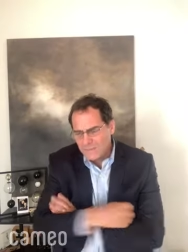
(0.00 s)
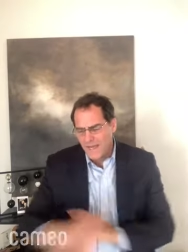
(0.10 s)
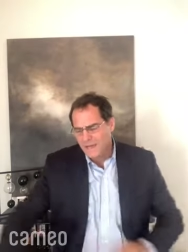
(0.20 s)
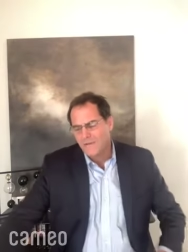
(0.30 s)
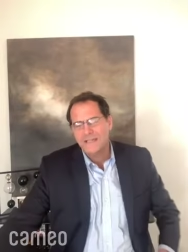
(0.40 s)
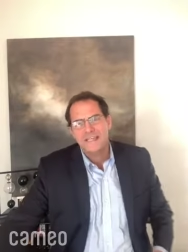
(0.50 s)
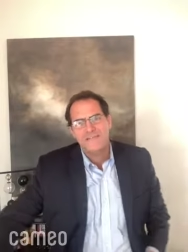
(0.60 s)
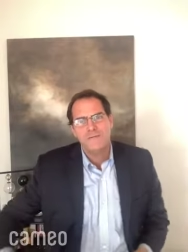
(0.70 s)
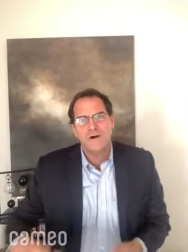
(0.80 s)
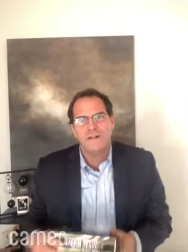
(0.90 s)
um, by the way,
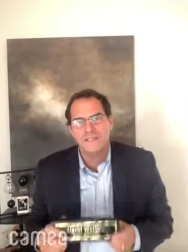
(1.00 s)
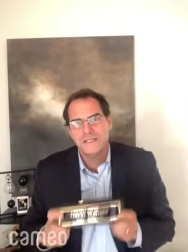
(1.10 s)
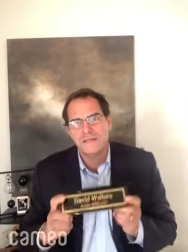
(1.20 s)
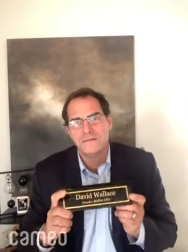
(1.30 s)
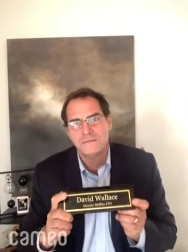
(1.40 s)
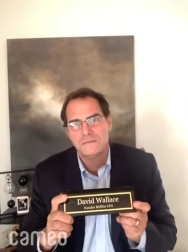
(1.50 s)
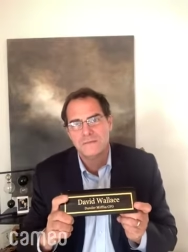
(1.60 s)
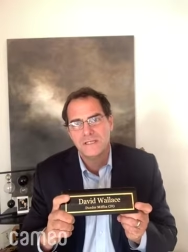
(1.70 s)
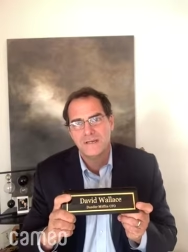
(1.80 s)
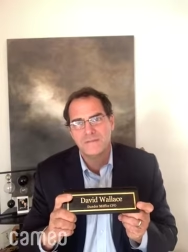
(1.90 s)
David Wallace here,
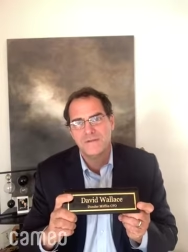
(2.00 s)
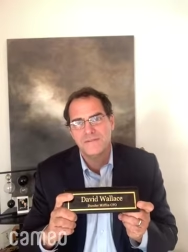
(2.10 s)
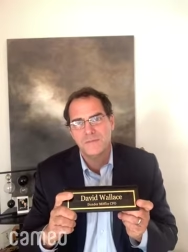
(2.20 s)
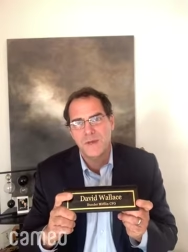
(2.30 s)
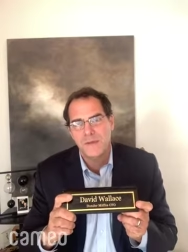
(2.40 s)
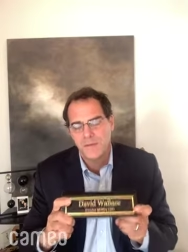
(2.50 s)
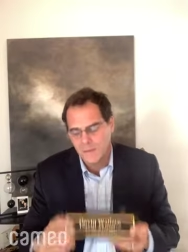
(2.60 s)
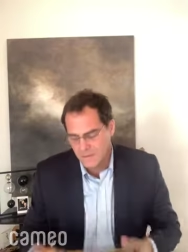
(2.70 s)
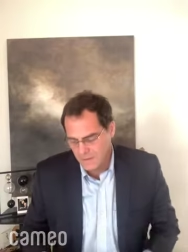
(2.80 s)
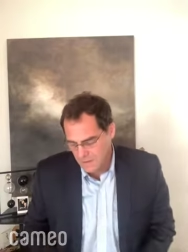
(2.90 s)
Dunder Mifflin
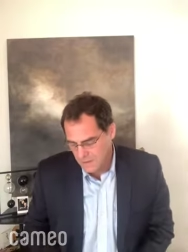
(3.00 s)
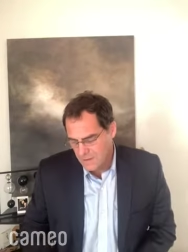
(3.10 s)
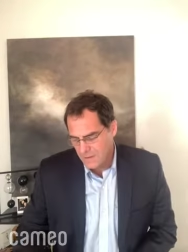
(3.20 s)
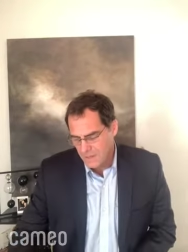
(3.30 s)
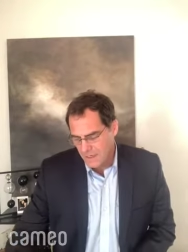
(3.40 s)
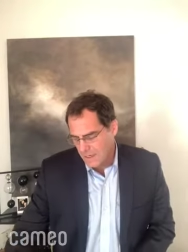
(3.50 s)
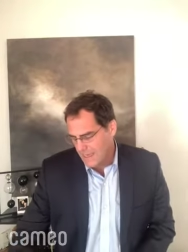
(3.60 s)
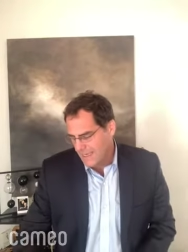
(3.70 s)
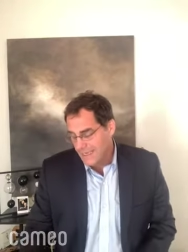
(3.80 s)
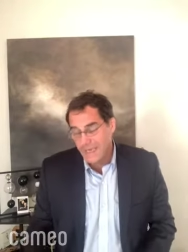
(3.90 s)
Paper, uh,
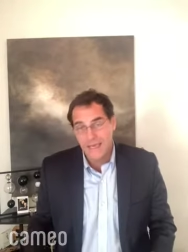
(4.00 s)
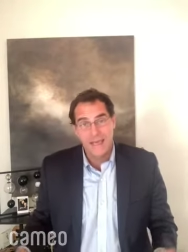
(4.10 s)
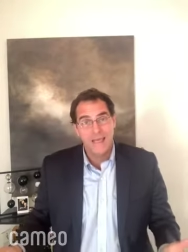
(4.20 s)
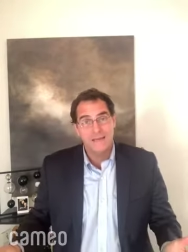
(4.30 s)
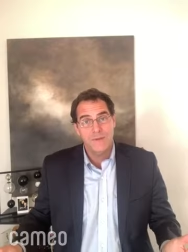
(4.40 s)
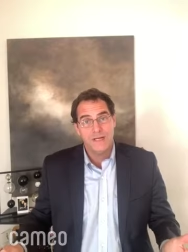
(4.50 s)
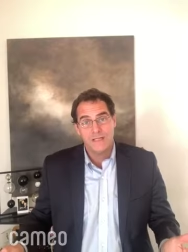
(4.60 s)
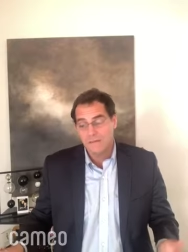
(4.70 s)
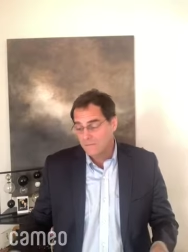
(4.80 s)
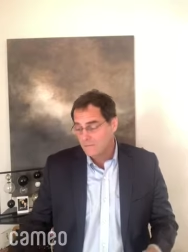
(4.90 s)
aka Andy
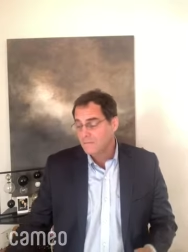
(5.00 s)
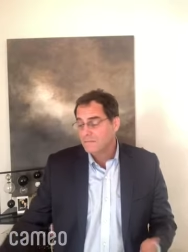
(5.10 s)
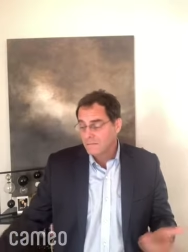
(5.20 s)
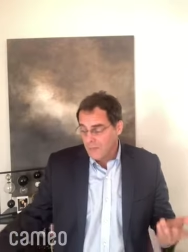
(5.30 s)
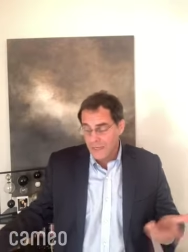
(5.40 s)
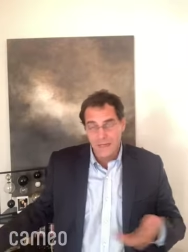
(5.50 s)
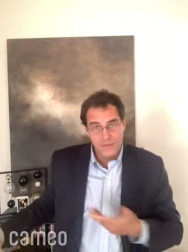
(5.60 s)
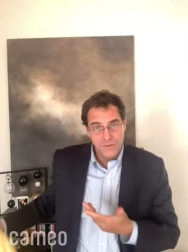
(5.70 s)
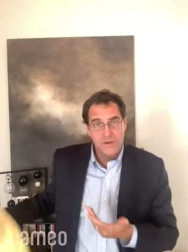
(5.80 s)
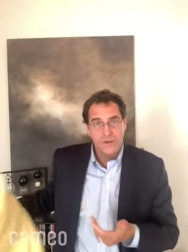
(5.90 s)
Buckley. And
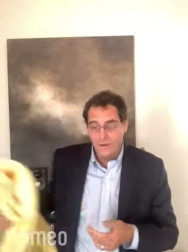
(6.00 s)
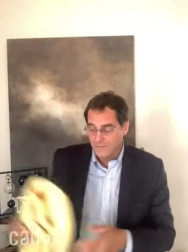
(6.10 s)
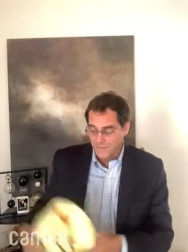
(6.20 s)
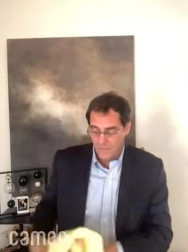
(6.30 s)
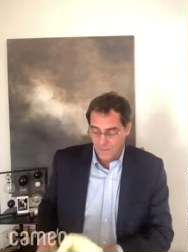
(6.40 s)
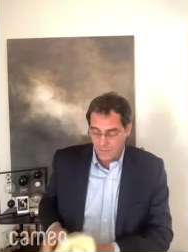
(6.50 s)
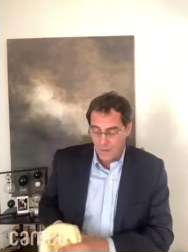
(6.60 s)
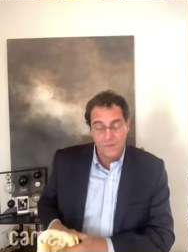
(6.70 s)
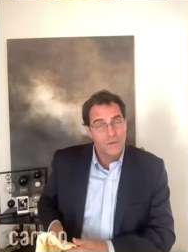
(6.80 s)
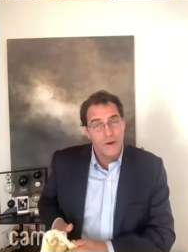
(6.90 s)
as you heard on the phone,
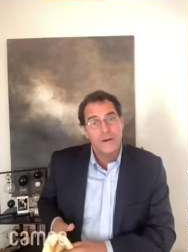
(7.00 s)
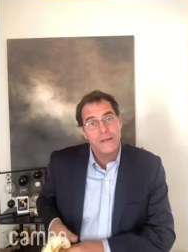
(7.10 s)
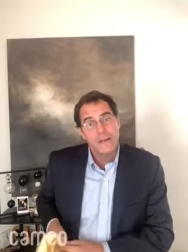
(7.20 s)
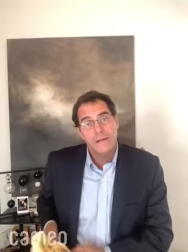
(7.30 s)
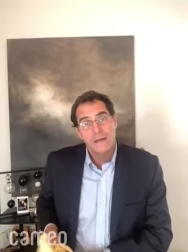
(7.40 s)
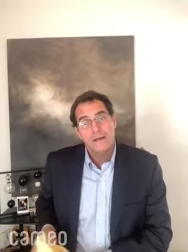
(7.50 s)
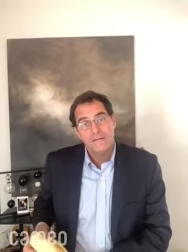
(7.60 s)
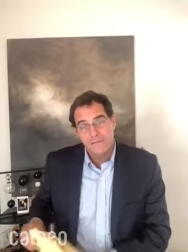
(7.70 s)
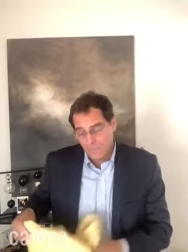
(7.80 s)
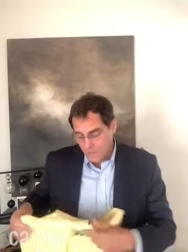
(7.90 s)
along with Arnie,
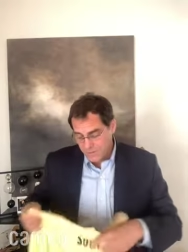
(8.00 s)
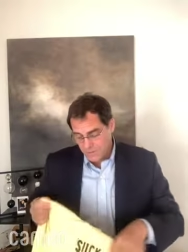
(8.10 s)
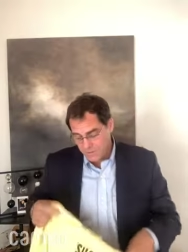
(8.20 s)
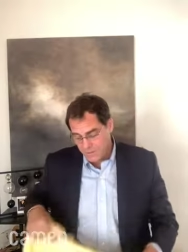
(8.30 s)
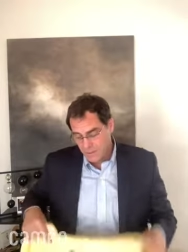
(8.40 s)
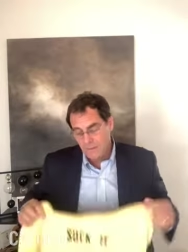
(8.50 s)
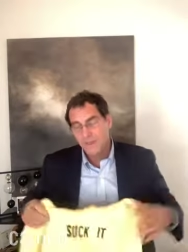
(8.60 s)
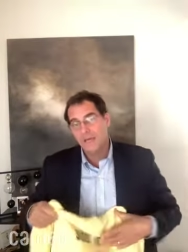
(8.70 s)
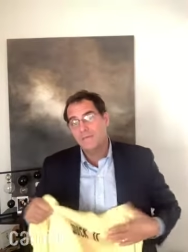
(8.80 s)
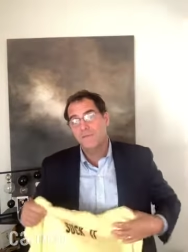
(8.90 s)
from research, you know,
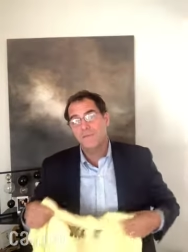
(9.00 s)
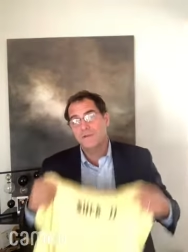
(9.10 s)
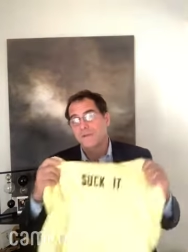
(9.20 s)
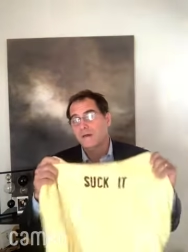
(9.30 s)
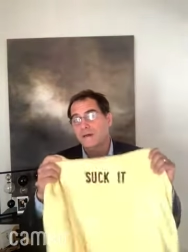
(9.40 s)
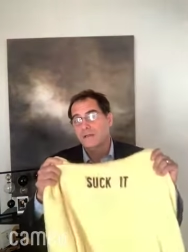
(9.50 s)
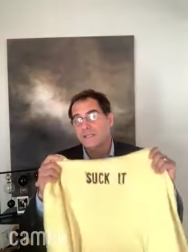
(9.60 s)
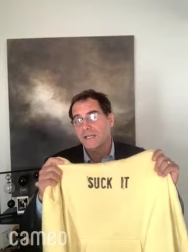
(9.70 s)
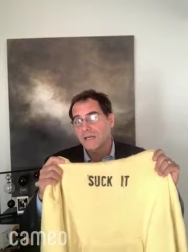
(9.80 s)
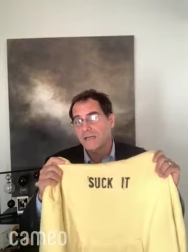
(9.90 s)
came up with uh,
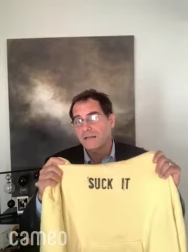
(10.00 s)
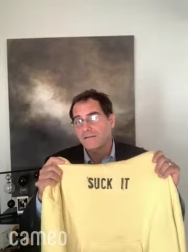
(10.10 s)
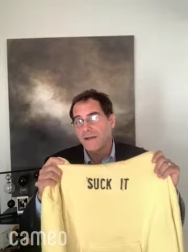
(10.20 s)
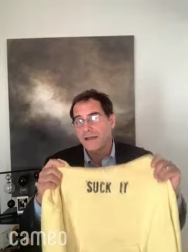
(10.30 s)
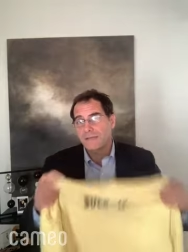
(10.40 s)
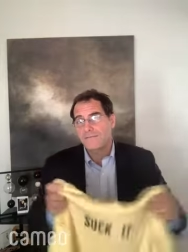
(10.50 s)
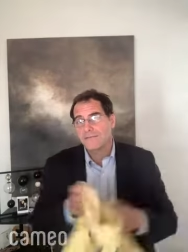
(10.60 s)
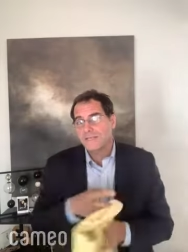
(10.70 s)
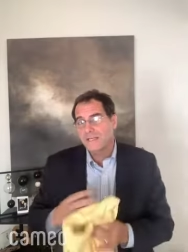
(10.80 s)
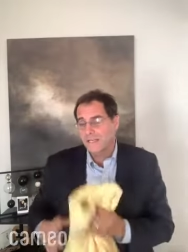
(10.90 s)
the it, the vacuum for
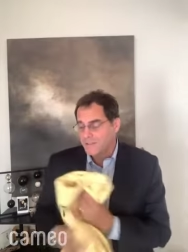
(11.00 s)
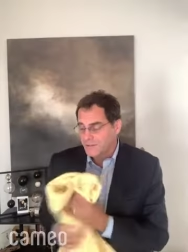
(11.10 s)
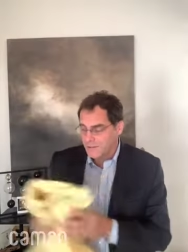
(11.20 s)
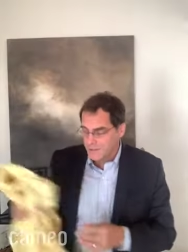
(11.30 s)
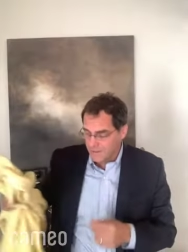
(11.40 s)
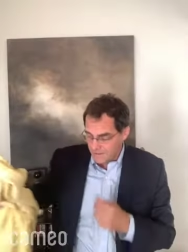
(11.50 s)
teenagers.